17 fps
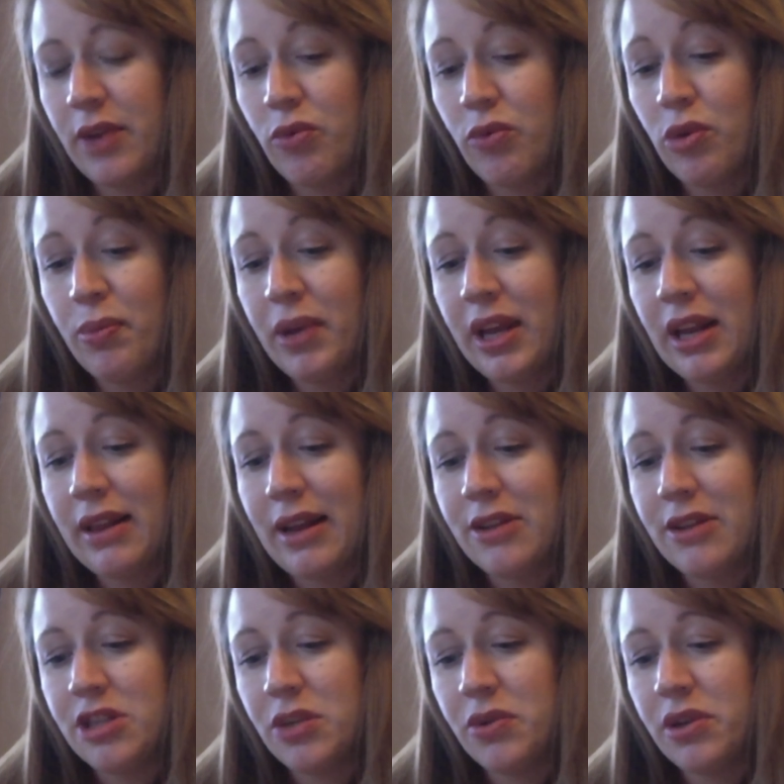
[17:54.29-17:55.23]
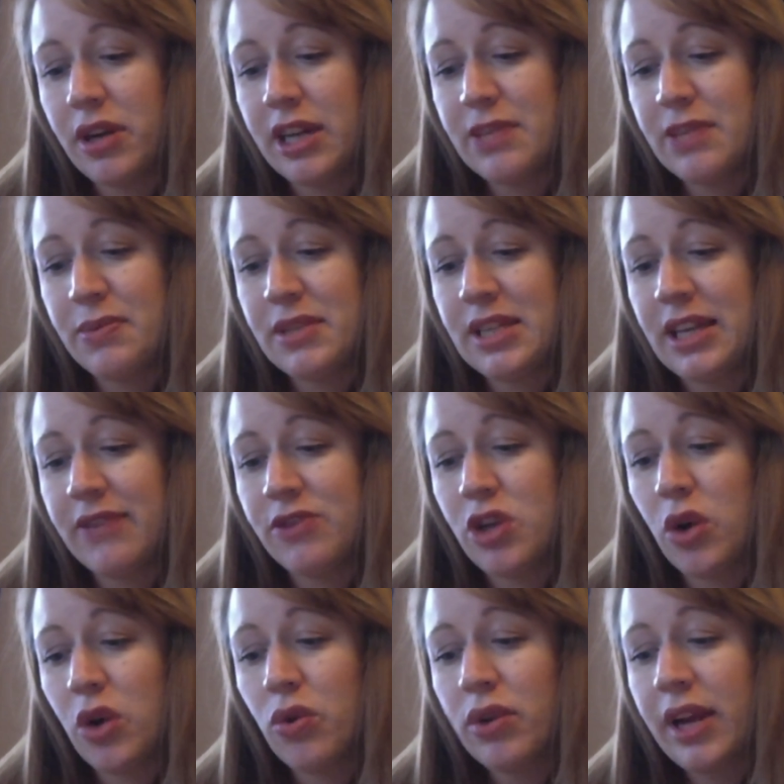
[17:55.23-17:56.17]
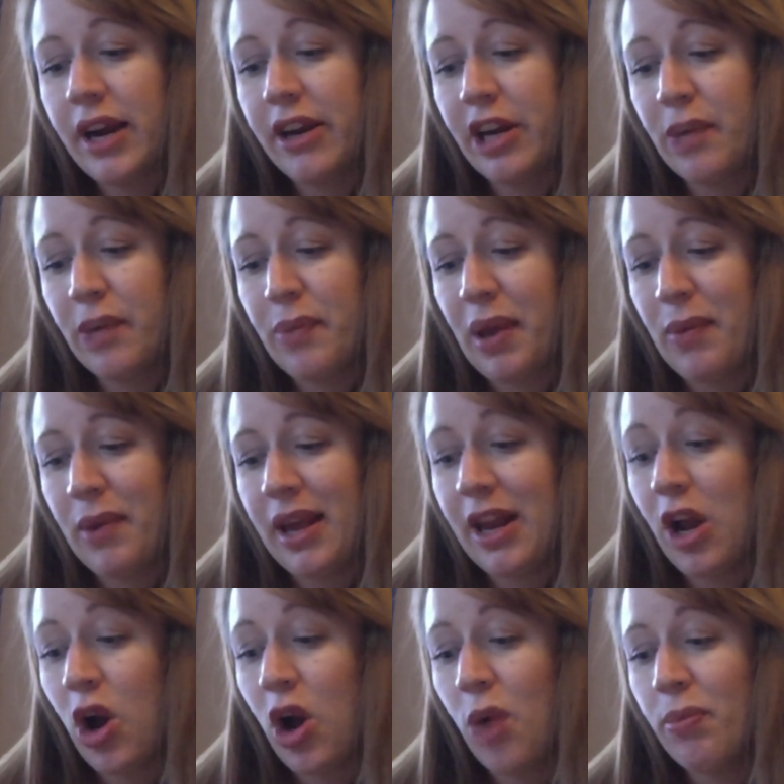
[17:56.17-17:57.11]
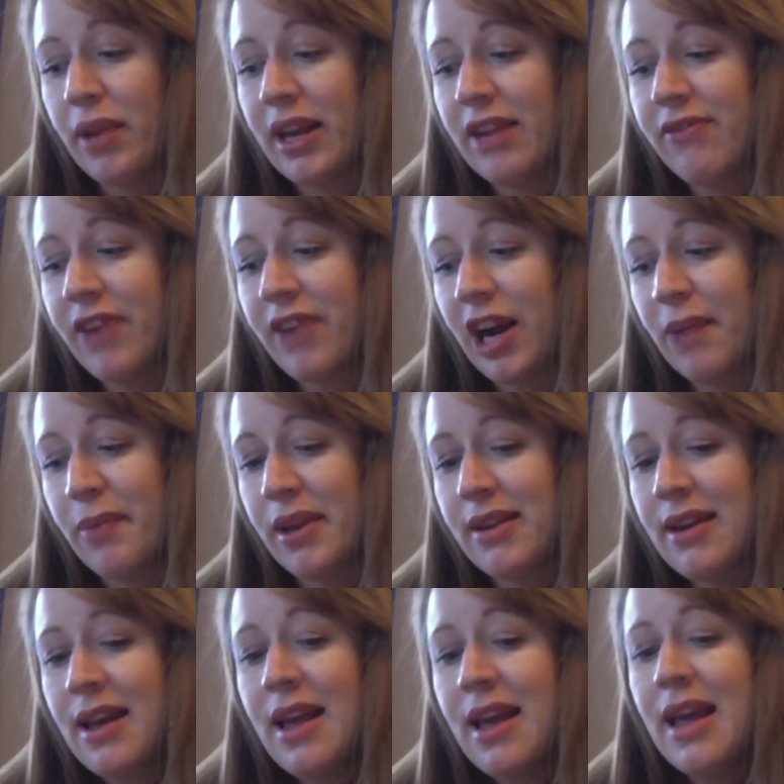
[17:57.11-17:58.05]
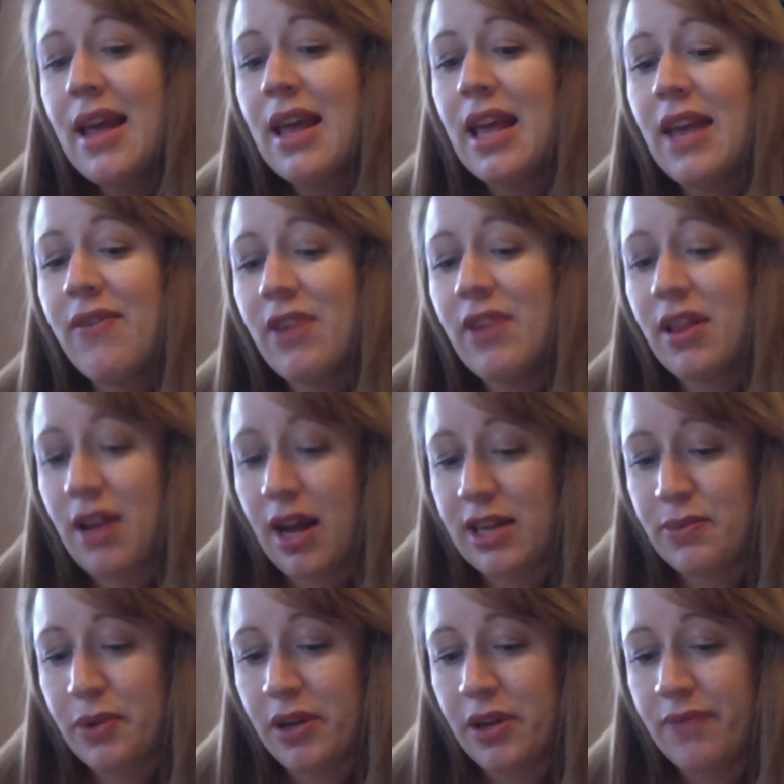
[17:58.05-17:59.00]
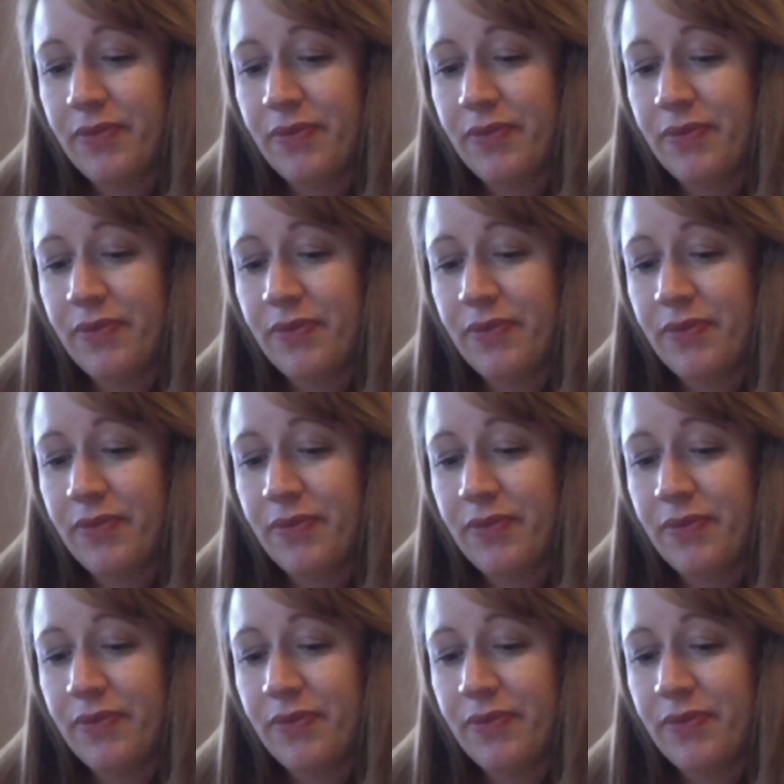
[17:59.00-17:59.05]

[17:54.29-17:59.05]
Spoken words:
Rooming in allows you and your husband to give total care to your baby in a home-like environment, even in the hospital.